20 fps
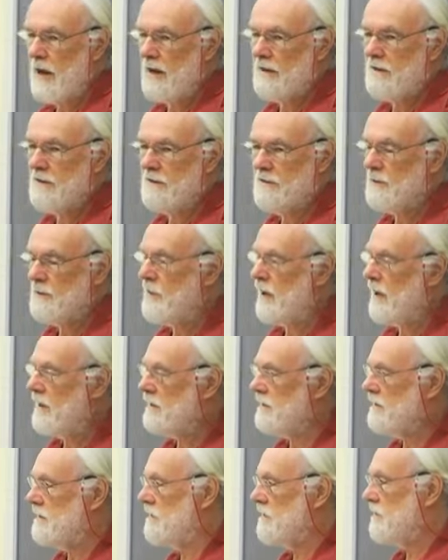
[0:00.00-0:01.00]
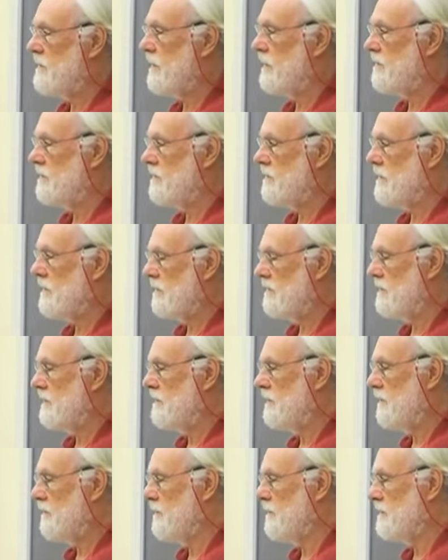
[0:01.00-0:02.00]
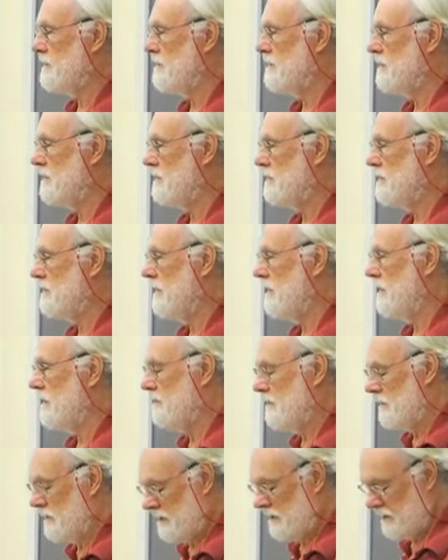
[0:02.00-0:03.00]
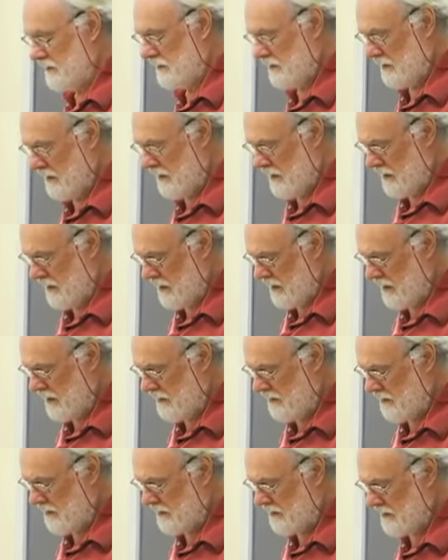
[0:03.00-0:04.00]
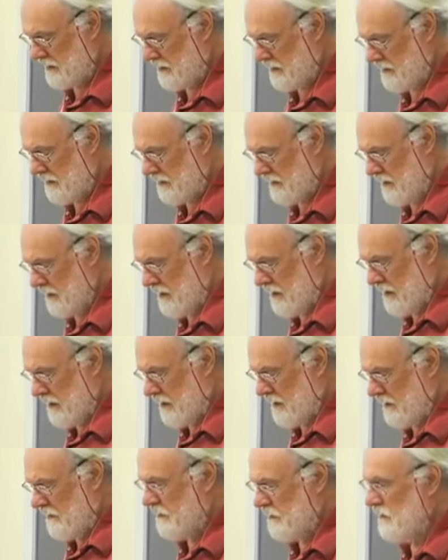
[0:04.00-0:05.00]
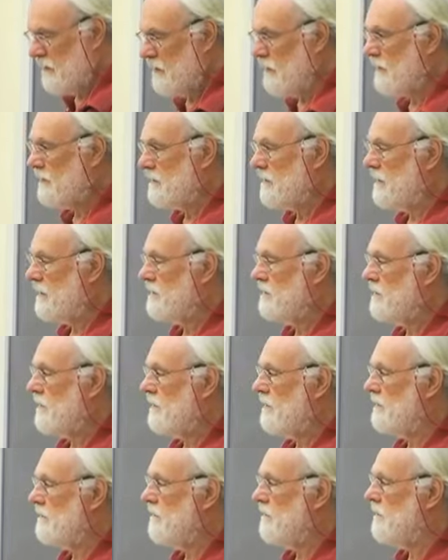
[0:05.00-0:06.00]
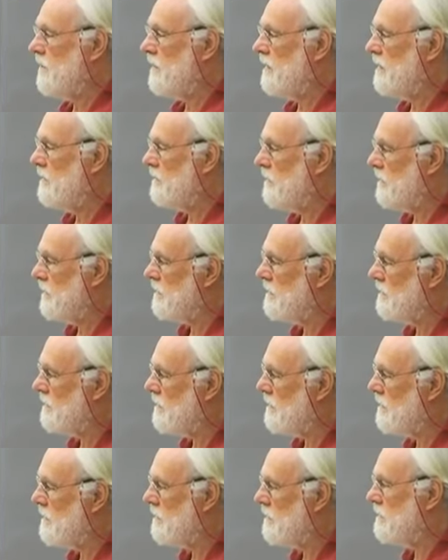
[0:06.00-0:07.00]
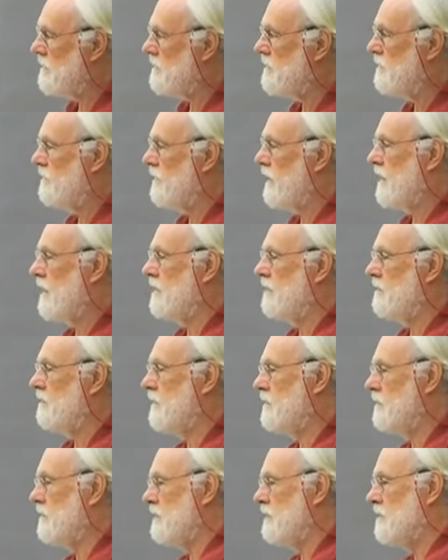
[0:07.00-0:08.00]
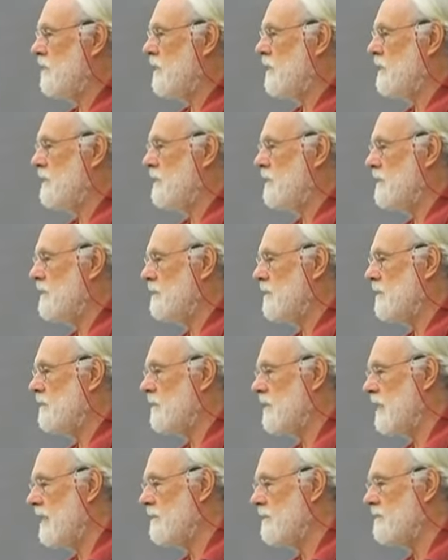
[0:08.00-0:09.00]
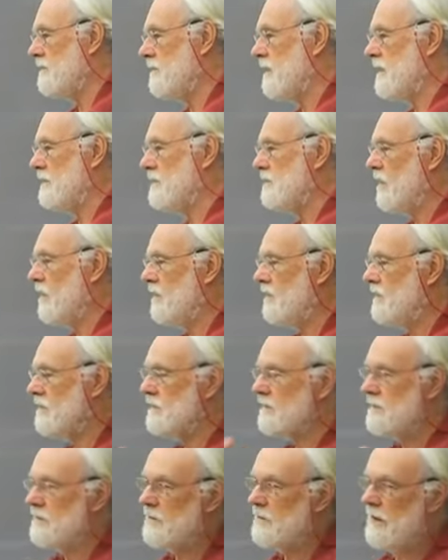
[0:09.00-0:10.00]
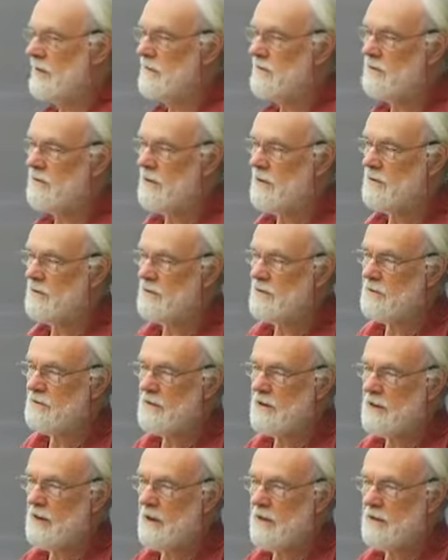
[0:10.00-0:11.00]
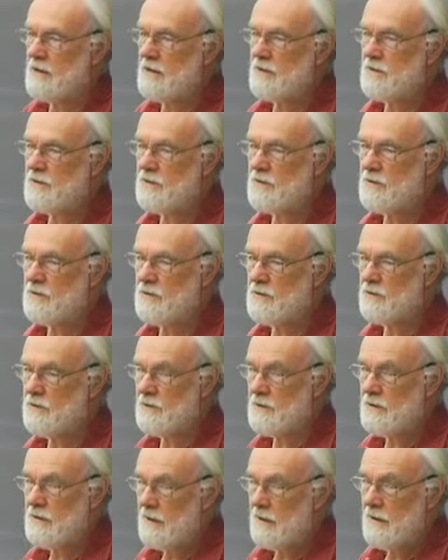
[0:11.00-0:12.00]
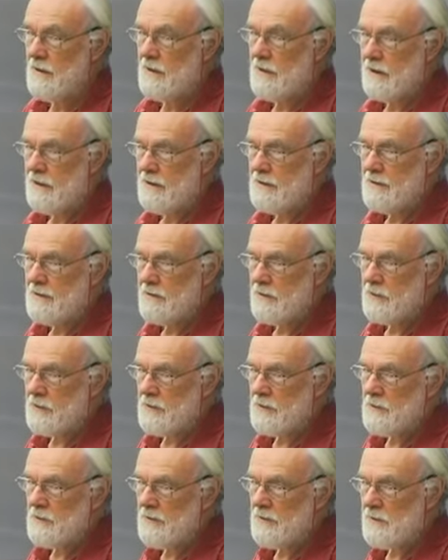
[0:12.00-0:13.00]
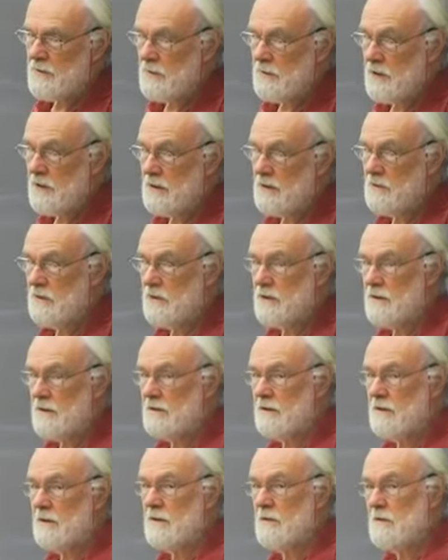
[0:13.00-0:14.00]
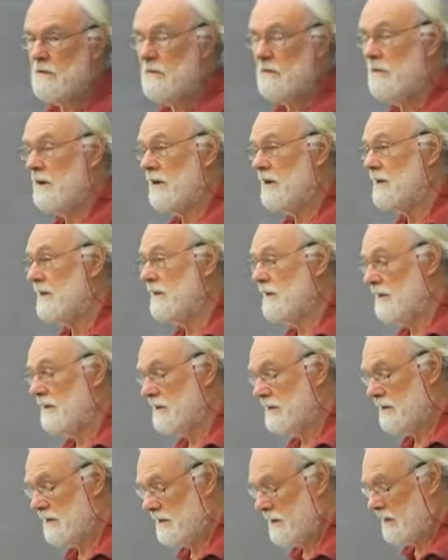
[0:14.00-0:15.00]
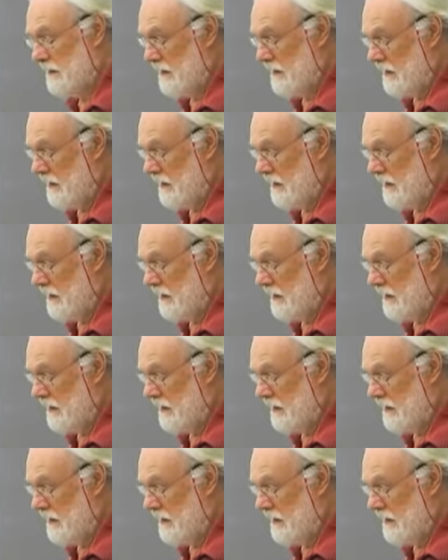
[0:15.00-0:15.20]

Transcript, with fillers: manner of debate and discussion, the only difference this time is here is that we're not necessarily familiar with the terrain on which he's working. I mean, we haven't read Torrens, we haven't read all the Ricardian school, so we wouldn't be familiar with uh, what it is.